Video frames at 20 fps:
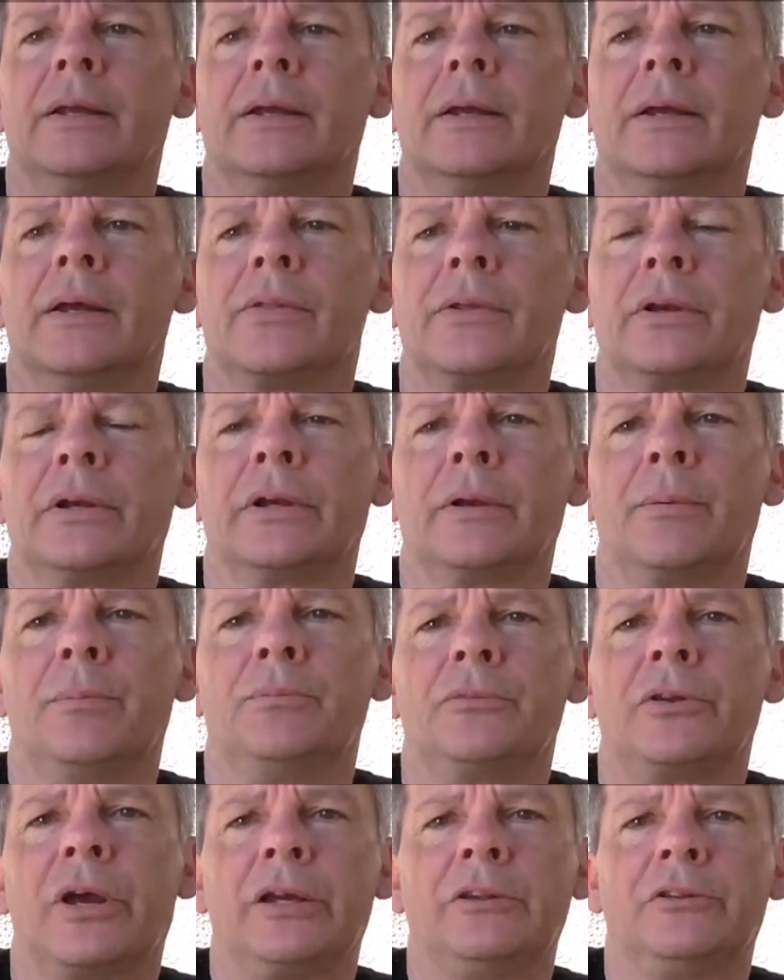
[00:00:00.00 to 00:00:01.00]
I think it
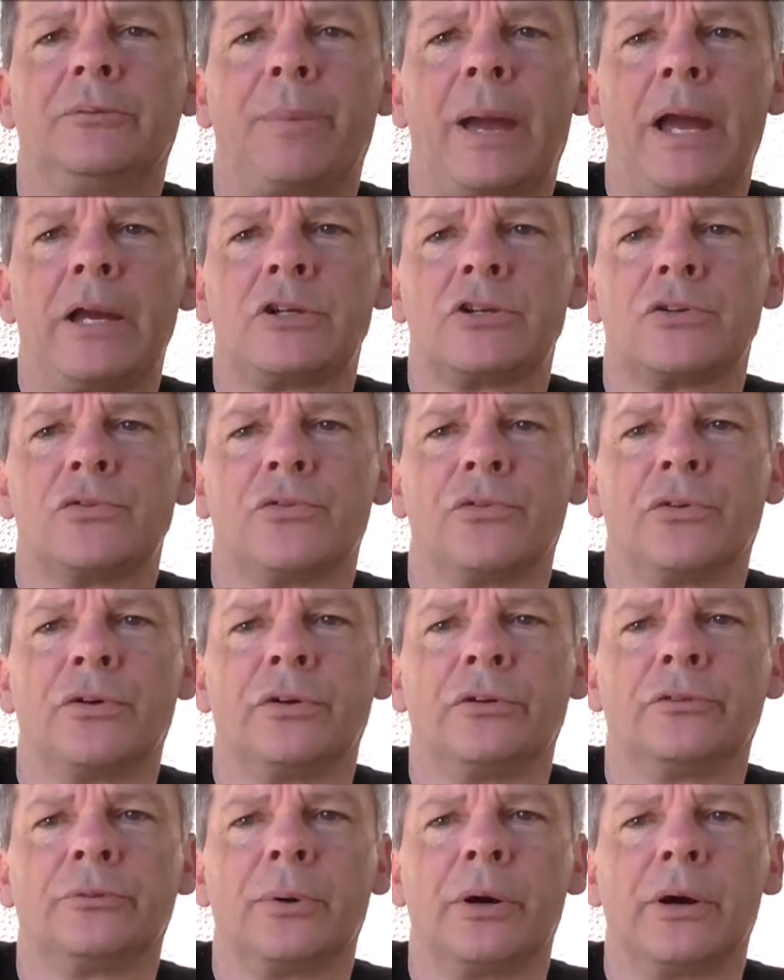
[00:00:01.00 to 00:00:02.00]
contains passion
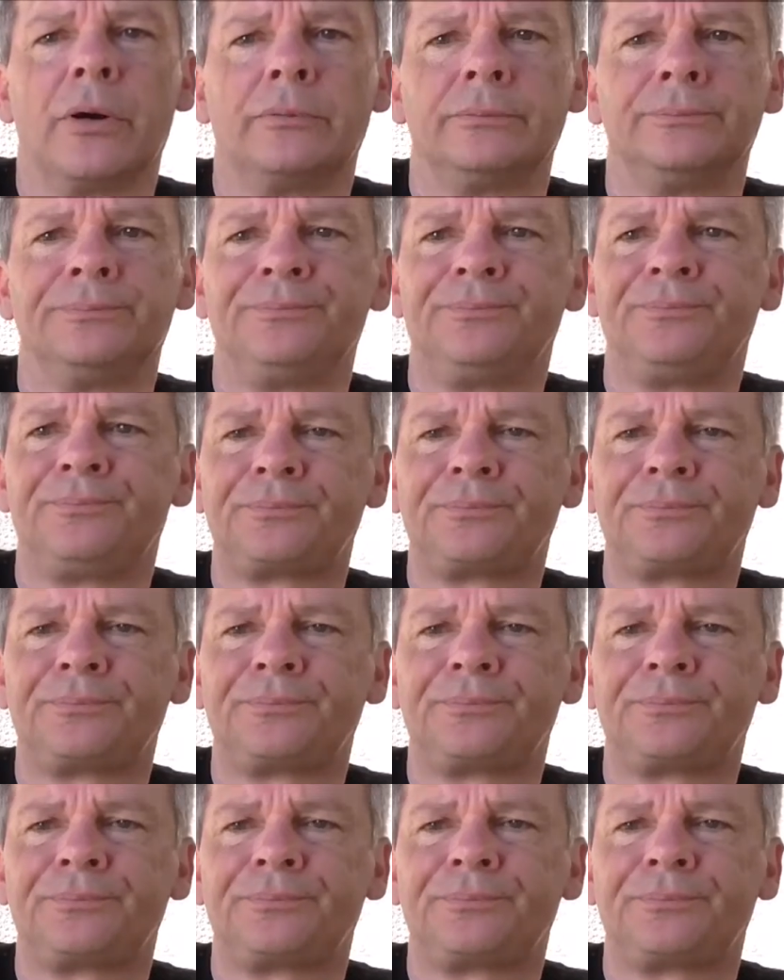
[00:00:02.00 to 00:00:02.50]
fruit as well.